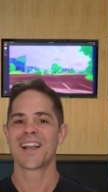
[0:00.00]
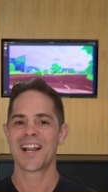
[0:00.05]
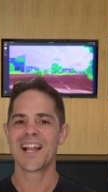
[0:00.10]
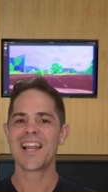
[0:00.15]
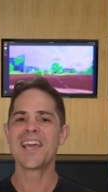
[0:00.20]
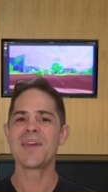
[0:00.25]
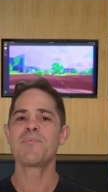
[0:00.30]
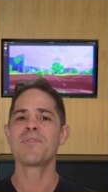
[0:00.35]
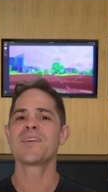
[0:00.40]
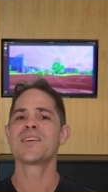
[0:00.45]

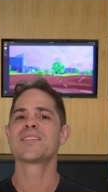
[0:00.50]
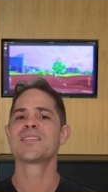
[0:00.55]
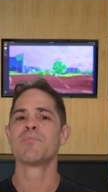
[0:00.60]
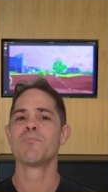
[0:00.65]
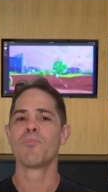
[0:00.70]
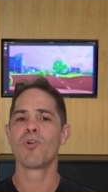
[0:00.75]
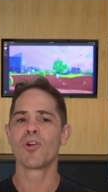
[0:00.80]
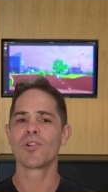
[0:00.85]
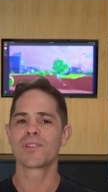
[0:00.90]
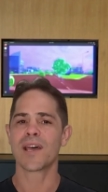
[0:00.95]
CLIP is a
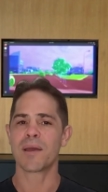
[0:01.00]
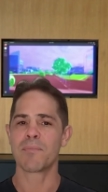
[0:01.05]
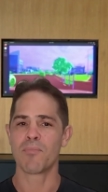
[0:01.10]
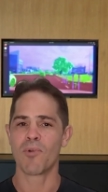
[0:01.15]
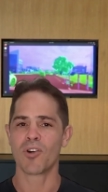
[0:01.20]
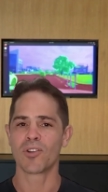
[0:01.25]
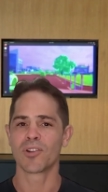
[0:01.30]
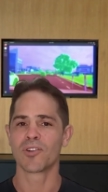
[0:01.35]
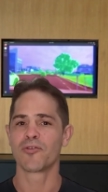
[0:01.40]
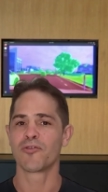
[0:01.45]

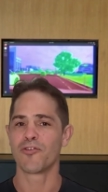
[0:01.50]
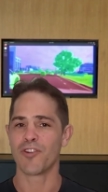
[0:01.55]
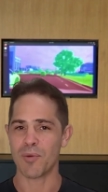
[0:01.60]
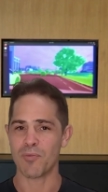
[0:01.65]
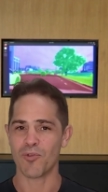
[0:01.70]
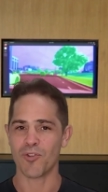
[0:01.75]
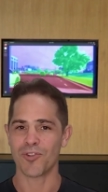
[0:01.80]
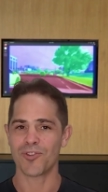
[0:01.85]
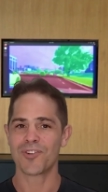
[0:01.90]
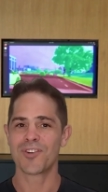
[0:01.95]
multimodal
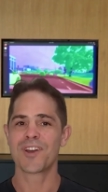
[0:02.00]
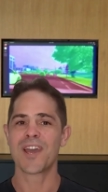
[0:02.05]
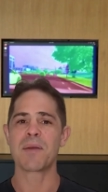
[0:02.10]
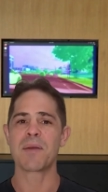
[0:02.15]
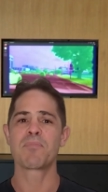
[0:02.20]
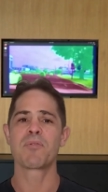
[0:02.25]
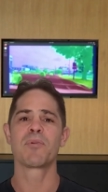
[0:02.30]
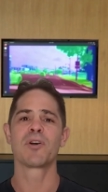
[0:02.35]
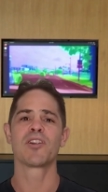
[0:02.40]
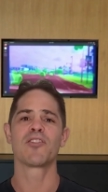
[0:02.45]
framework
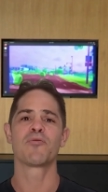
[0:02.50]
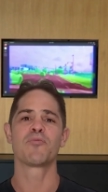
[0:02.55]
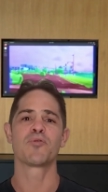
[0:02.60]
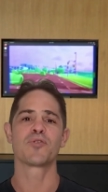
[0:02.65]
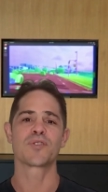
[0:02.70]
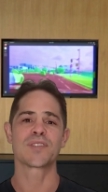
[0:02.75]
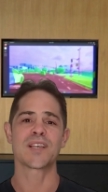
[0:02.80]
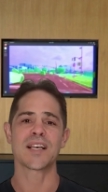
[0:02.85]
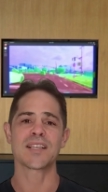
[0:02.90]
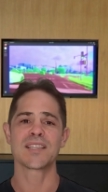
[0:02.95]
capable of
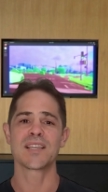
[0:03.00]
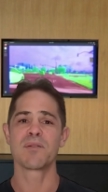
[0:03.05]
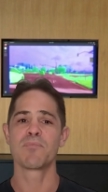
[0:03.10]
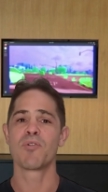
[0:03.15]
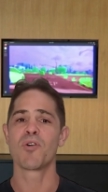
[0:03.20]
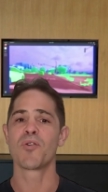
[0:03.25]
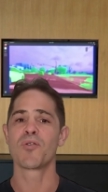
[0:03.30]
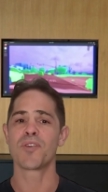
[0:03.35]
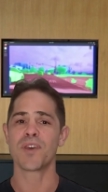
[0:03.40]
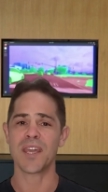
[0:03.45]
processing
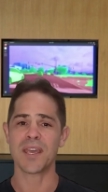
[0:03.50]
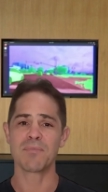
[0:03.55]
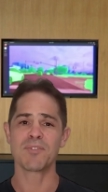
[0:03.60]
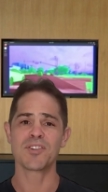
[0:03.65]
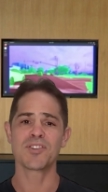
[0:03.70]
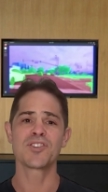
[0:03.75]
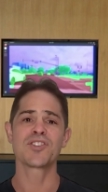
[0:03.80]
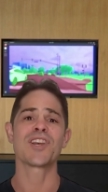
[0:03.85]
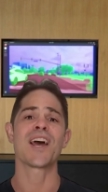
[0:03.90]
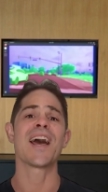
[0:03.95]
both
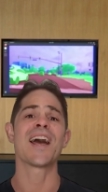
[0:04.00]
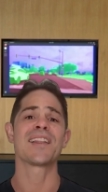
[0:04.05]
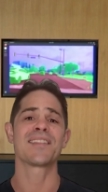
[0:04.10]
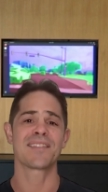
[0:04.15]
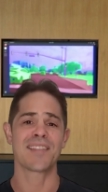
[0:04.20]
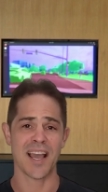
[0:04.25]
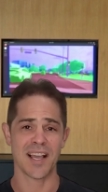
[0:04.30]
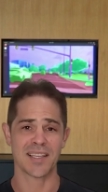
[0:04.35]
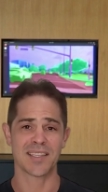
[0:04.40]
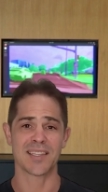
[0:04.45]
image
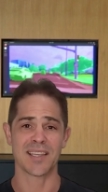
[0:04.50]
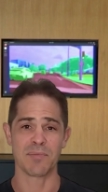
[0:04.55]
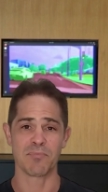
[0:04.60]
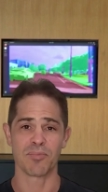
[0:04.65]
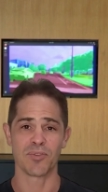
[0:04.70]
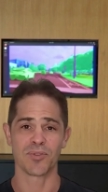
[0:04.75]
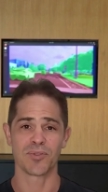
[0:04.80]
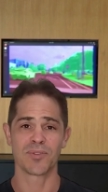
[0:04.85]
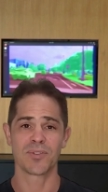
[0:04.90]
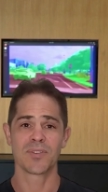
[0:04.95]
and text
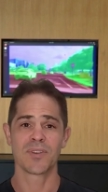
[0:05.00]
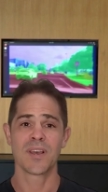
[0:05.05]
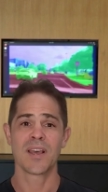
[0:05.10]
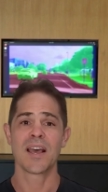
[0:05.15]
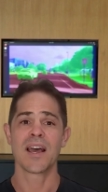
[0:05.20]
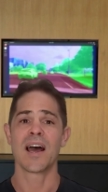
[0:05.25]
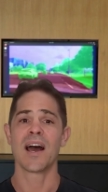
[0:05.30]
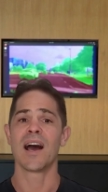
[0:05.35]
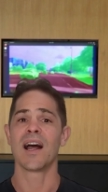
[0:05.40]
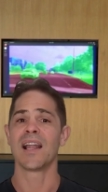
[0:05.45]
input,
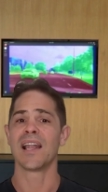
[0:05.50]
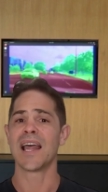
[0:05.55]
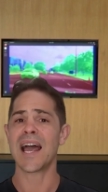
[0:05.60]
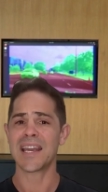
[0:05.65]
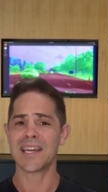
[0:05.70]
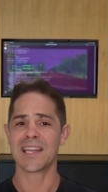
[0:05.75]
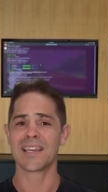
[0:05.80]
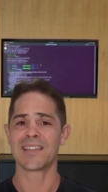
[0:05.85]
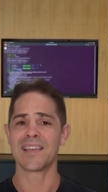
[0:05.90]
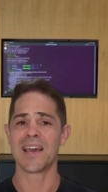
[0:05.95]

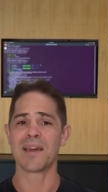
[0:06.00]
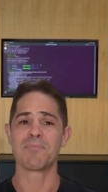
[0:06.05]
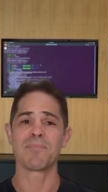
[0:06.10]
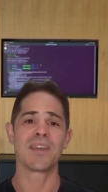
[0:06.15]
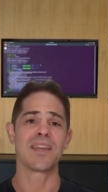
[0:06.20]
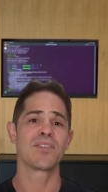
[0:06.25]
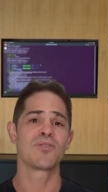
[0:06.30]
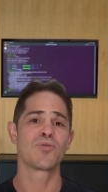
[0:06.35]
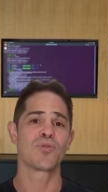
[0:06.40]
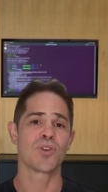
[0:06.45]
aligning them
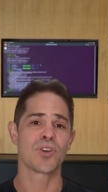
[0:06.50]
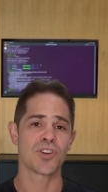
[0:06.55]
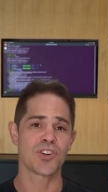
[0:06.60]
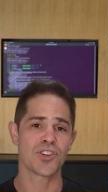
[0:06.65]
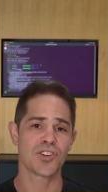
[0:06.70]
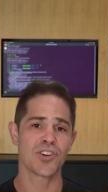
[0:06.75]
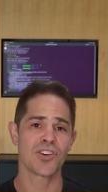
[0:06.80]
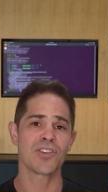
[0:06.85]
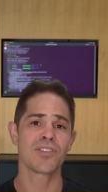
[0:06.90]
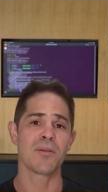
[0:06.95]
into a
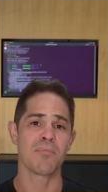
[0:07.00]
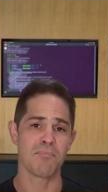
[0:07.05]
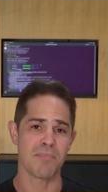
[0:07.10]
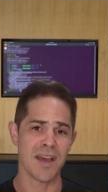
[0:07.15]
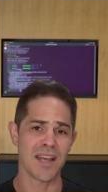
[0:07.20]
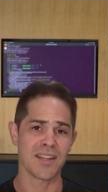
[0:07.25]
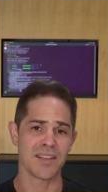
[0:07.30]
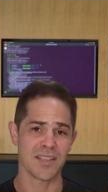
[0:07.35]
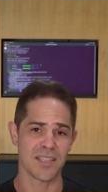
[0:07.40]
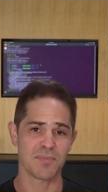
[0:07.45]
shared
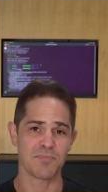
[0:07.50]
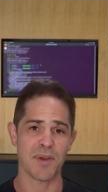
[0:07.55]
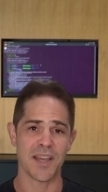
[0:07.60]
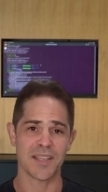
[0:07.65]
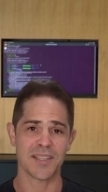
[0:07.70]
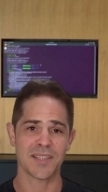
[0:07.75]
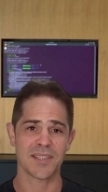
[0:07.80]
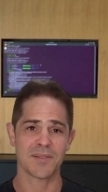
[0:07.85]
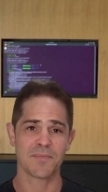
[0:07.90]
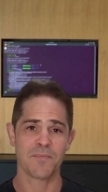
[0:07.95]
embedding
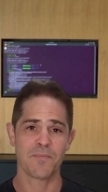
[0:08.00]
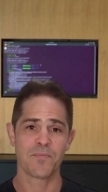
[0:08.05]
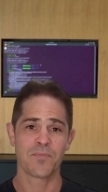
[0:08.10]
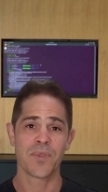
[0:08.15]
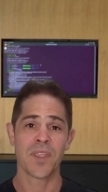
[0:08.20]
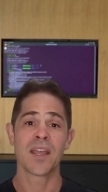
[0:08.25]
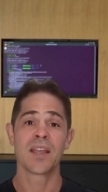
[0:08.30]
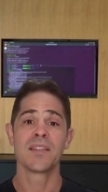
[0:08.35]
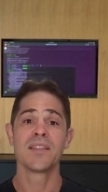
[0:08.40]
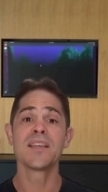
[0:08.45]
space.
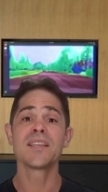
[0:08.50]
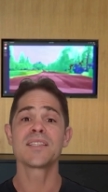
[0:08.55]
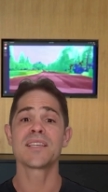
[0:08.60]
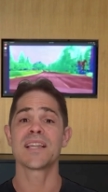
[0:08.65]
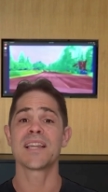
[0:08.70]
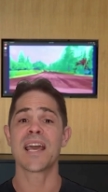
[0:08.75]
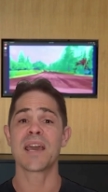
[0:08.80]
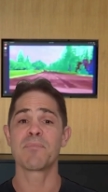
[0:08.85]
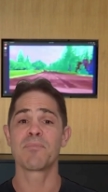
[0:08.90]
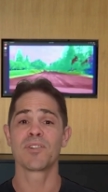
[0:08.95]
This
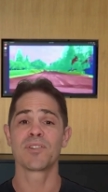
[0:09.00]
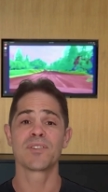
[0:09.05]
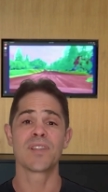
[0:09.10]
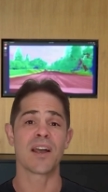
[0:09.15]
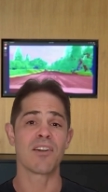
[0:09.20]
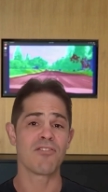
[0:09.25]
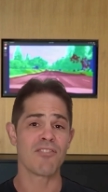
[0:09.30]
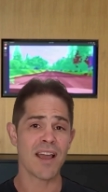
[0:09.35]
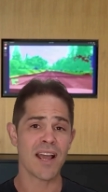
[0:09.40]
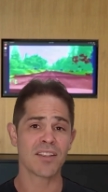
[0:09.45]
enables
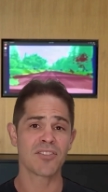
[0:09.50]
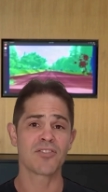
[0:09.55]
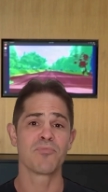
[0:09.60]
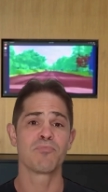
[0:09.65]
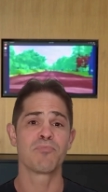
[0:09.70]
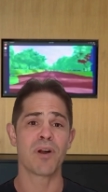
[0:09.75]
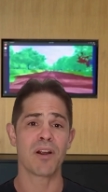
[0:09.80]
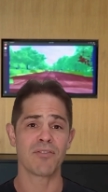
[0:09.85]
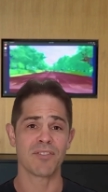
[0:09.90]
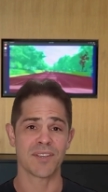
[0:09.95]
direct
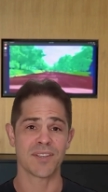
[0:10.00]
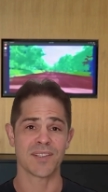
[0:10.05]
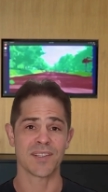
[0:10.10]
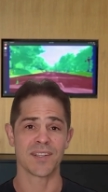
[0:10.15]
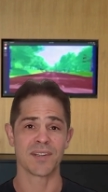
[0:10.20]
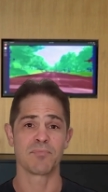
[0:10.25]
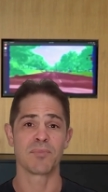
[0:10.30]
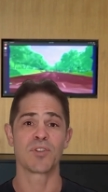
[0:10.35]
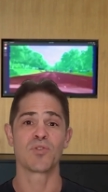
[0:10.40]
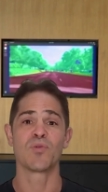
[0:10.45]

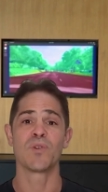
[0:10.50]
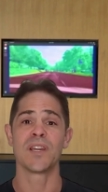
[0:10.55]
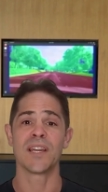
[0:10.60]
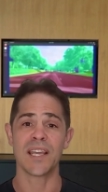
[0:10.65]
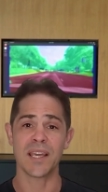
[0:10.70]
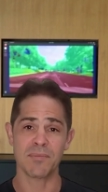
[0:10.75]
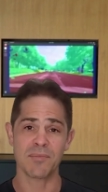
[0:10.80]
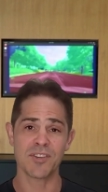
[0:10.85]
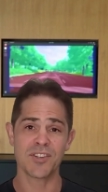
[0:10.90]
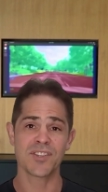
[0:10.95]
comparison between
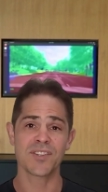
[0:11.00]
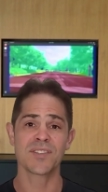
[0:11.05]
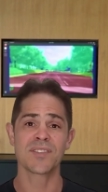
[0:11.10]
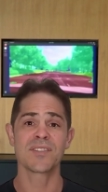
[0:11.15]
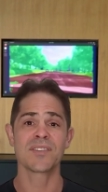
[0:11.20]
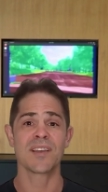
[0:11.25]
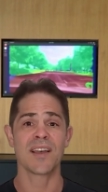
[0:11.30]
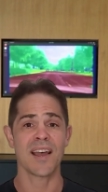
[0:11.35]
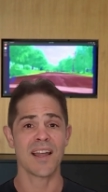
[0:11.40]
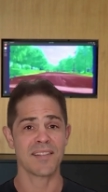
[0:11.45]

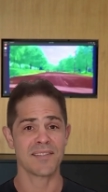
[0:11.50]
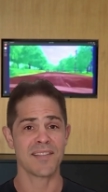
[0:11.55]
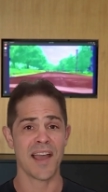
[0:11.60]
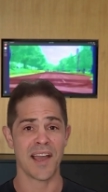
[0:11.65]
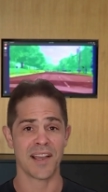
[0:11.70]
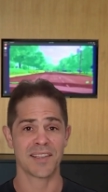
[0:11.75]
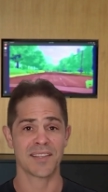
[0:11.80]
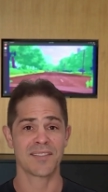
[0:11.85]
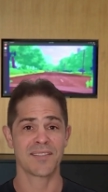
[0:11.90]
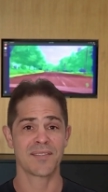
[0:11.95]
images and
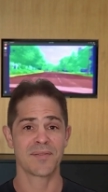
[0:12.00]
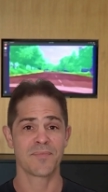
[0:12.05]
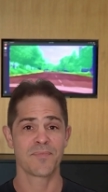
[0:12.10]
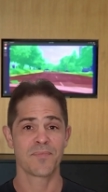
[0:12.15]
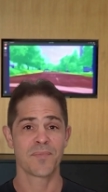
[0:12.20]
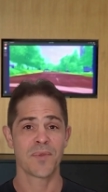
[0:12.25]
text.